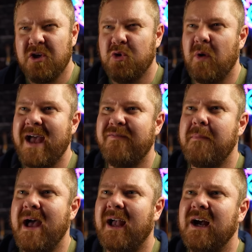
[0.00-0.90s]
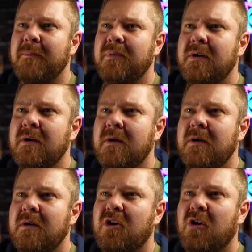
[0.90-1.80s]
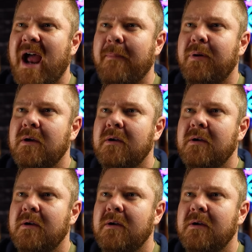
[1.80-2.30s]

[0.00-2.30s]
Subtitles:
do I have a backup? Crap,